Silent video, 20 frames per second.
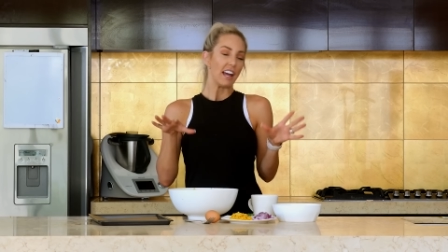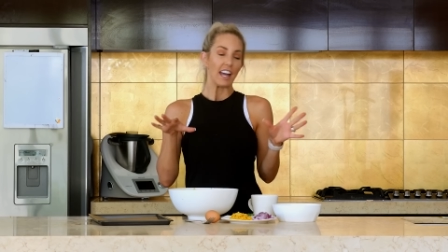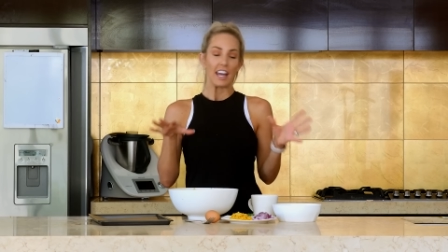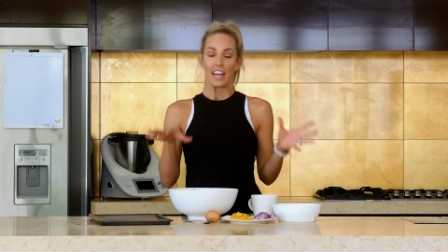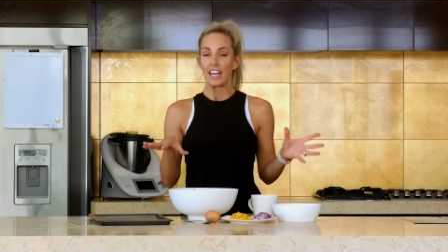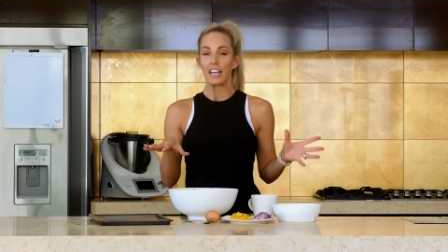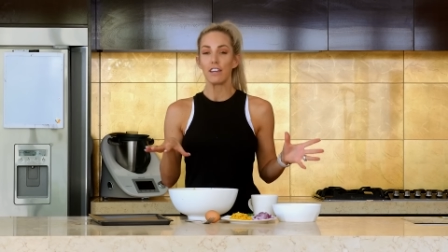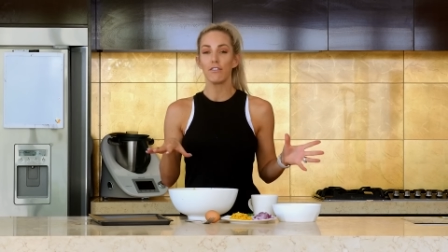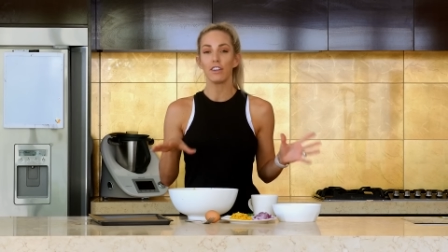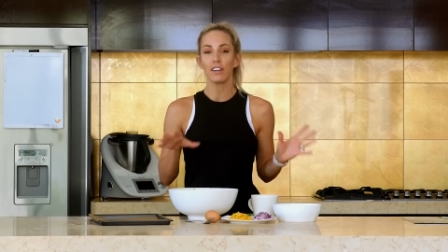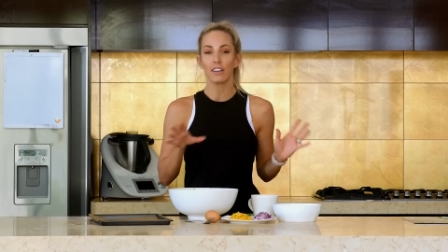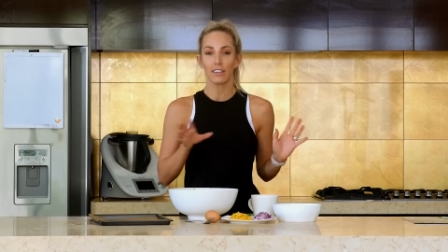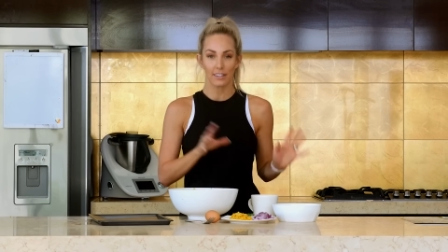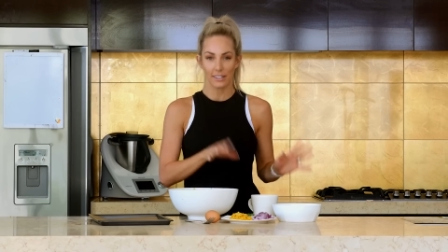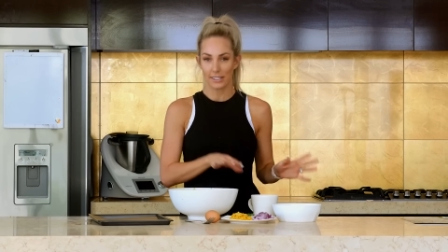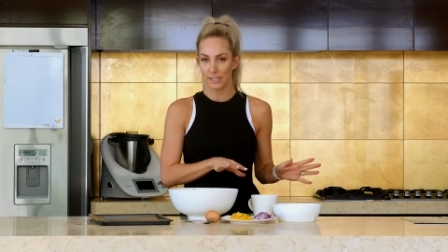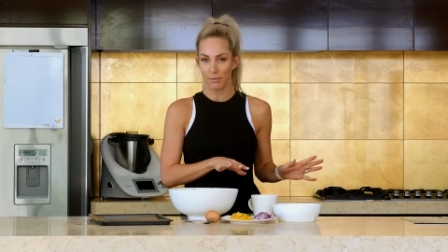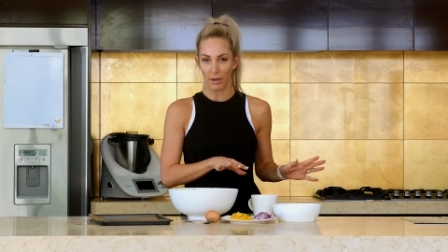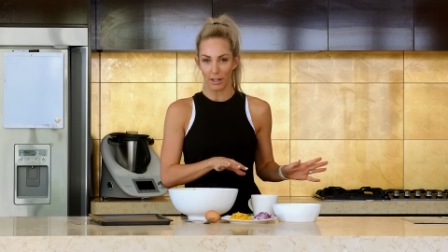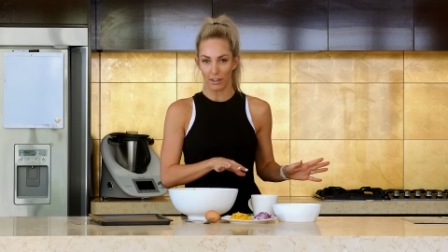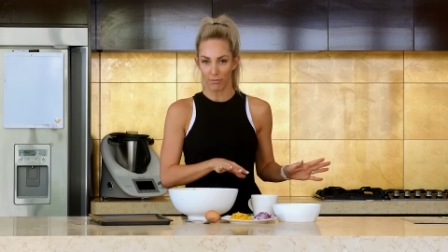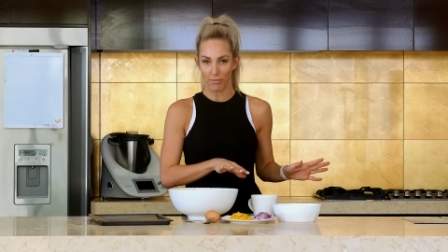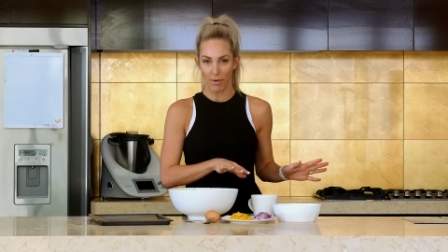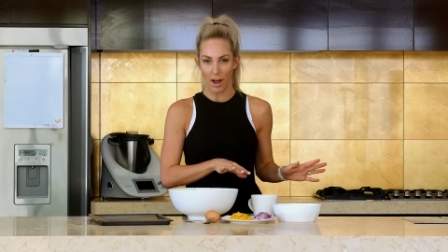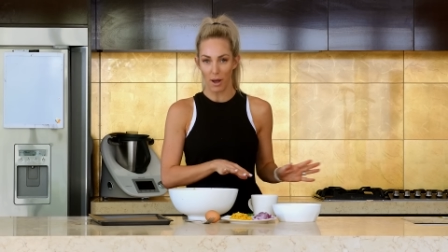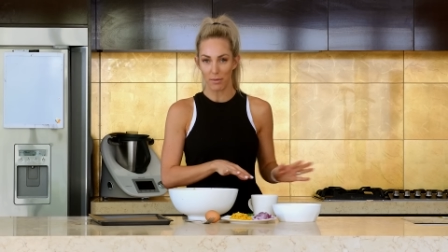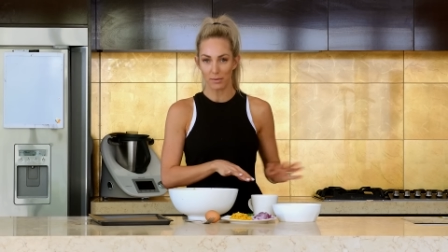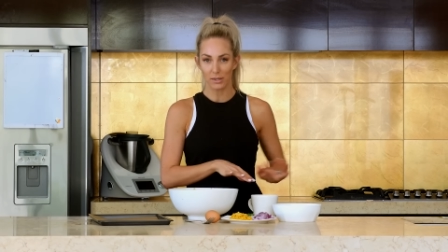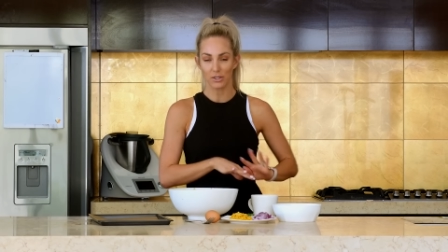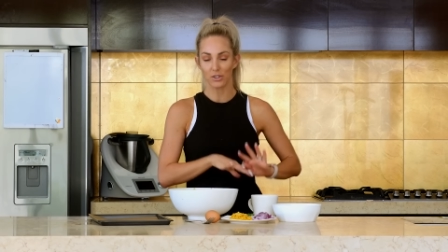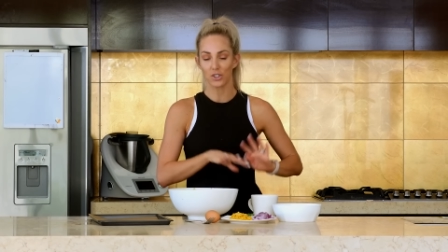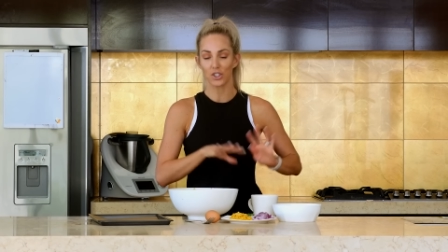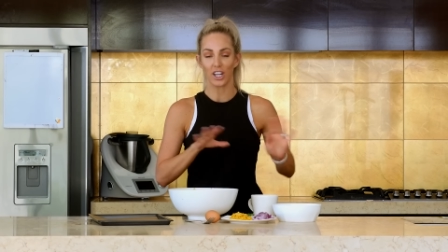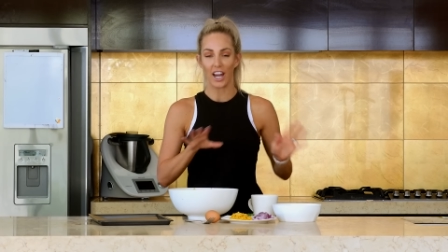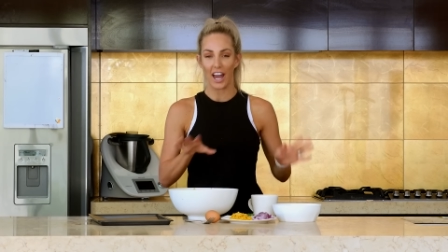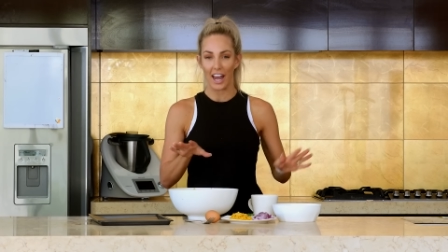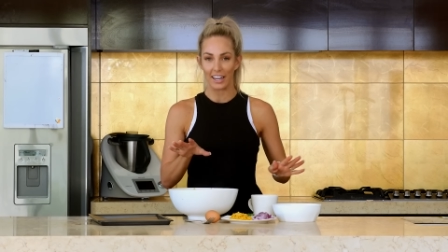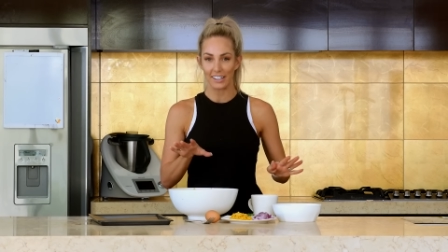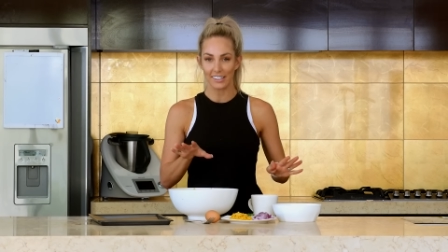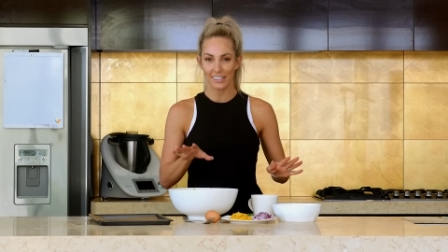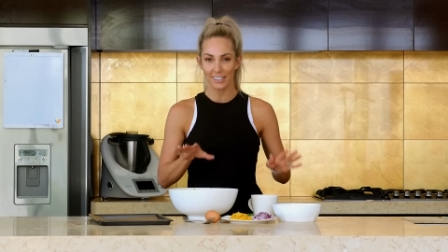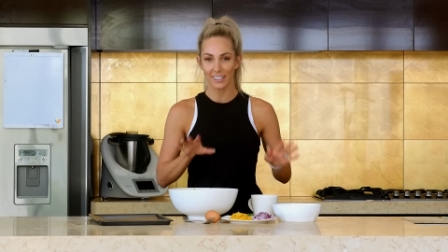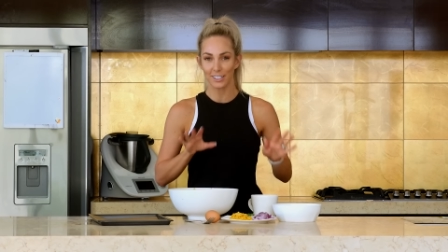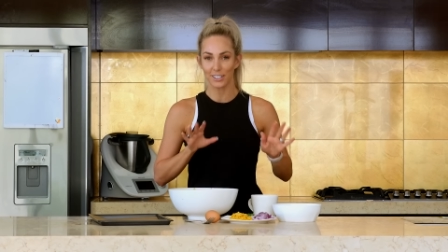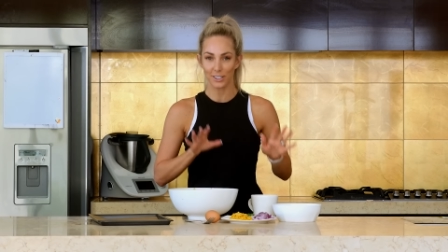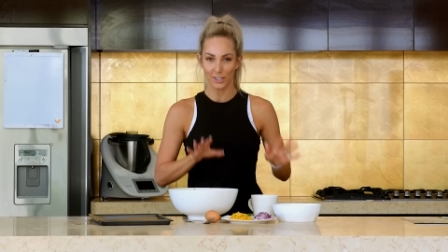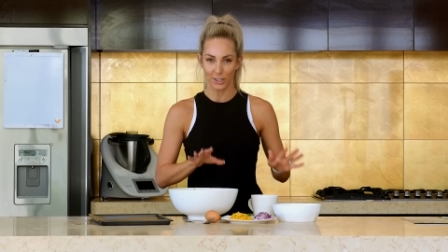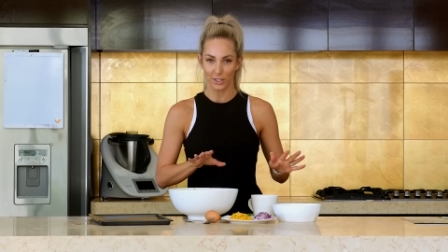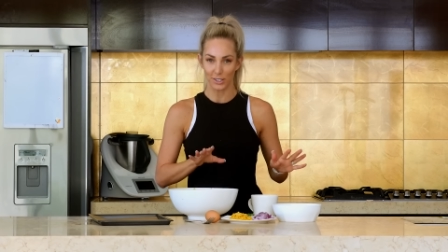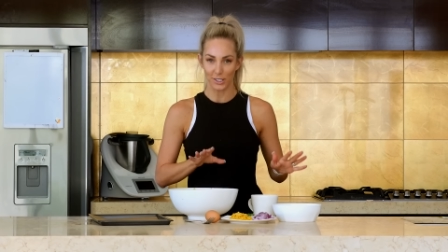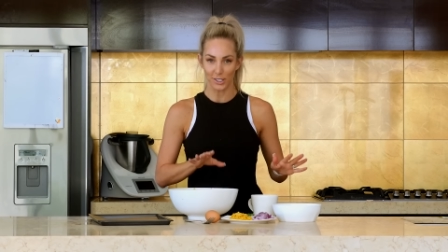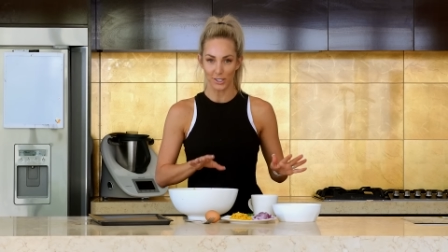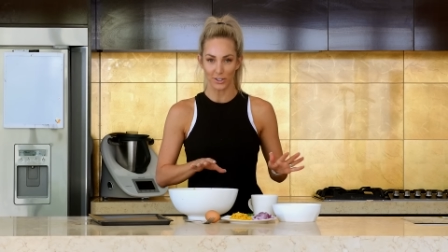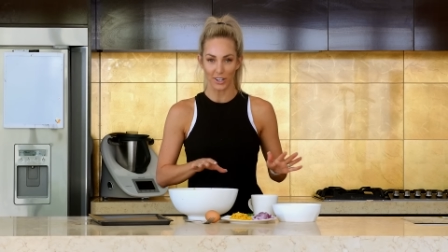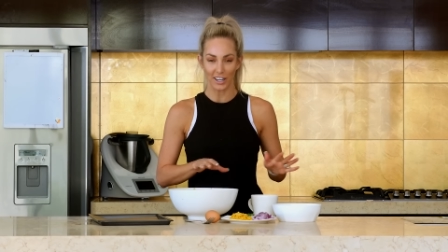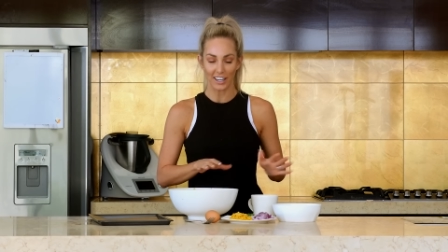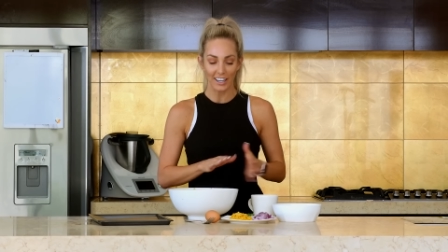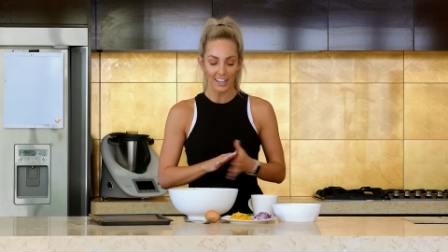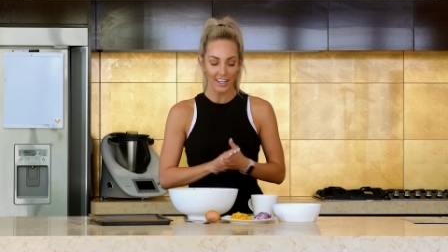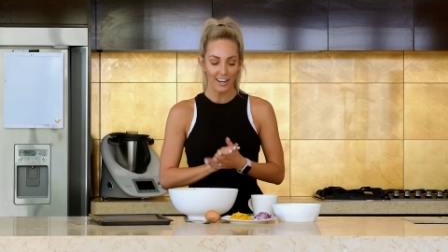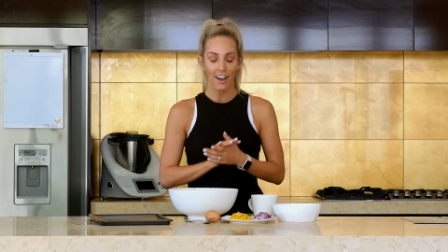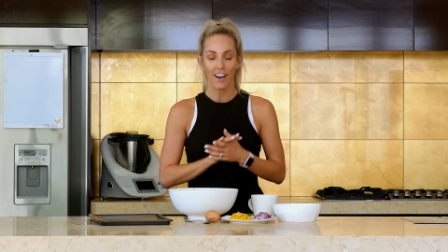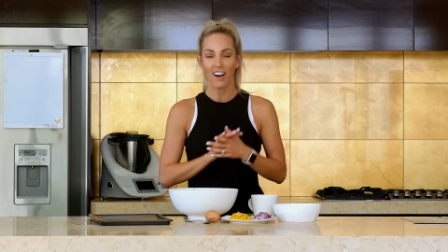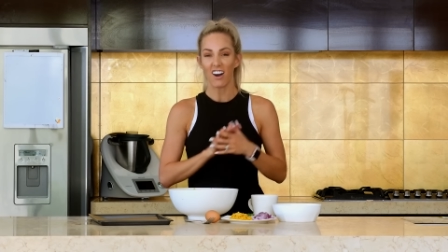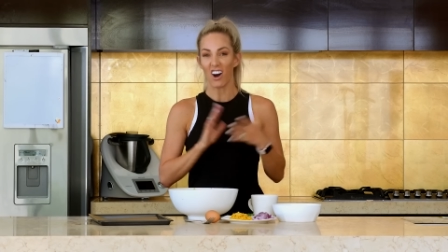heaving at the smell of parmesan, she hates it, and so does Gretty.